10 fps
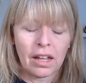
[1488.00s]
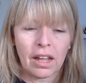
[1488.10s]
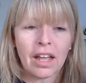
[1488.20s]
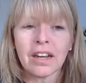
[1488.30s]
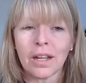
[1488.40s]

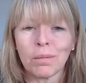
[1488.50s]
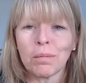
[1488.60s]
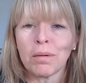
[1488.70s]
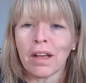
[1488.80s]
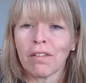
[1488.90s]
again,
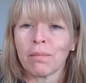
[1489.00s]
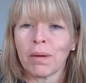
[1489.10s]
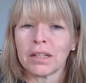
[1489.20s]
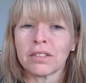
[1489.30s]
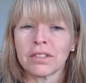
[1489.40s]
eBPF
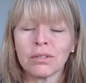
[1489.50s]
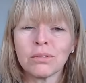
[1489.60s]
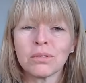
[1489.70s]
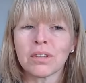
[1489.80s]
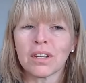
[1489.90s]
based
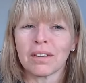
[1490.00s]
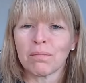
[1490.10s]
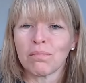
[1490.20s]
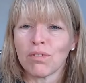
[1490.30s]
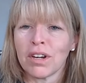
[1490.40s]
tools
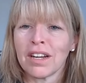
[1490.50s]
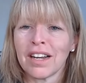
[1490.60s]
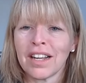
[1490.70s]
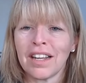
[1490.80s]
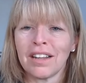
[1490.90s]
can
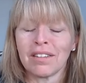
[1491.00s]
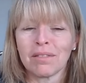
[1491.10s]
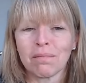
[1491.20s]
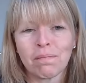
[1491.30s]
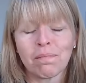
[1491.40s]
really
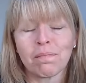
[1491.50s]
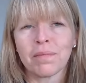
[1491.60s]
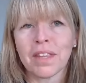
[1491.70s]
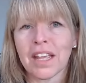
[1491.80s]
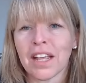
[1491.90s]

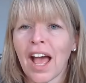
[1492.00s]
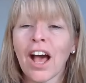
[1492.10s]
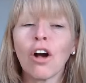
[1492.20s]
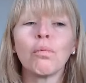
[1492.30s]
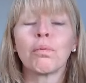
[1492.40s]
eh,
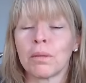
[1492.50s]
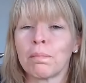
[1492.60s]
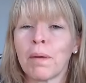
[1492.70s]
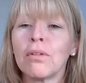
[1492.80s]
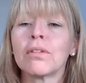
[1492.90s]
help
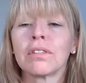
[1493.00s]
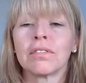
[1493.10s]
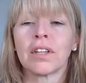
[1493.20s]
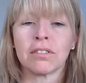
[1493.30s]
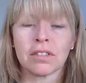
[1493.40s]
with both
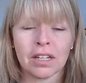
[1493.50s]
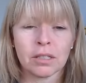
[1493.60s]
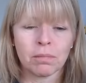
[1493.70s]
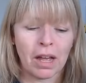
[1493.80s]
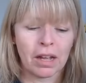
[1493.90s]
of those
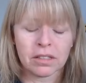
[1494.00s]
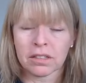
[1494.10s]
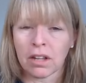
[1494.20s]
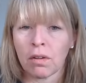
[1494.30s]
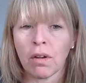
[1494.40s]
aspects.
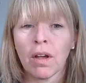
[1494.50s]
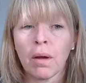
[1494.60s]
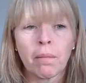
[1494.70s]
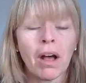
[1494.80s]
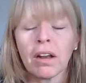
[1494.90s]
So,
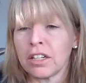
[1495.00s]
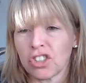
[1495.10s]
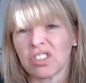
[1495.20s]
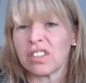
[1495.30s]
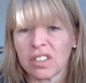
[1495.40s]
partly
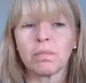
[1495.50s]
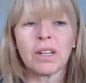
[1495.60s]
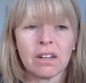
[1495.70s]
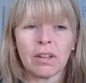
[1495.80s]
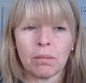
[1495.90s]
just the
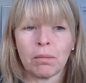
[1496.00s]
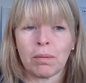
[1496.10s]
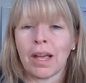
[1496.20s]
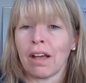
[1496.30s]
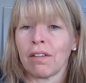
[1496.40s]
speed of
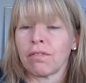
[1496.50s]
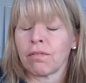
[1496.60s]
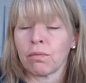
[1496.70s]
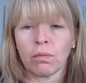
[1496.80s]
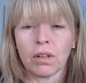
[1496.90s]
eBPF.
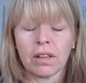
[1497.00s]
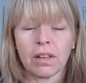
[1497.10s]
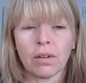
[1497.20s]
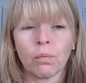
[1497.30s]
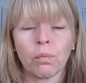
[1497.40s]

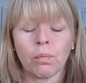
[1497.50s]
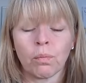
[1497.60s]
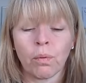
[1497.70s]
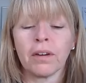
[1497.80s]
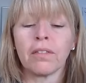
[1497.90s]
Eh,
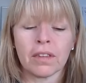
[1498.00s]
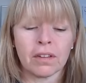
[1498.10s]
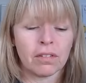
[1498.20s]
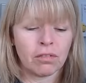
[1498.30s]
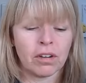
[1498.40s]
one of
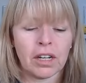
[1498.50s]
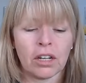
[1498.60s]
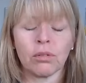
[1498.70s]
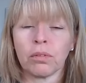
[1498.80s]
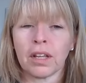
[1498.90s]
the really
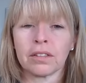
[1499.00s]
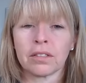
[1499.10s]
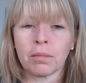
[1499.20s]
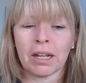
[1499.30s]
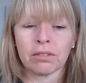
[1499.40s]
cool
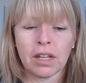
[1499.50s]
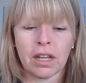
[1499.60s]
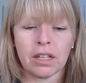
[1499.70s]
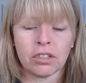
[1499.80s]
things about it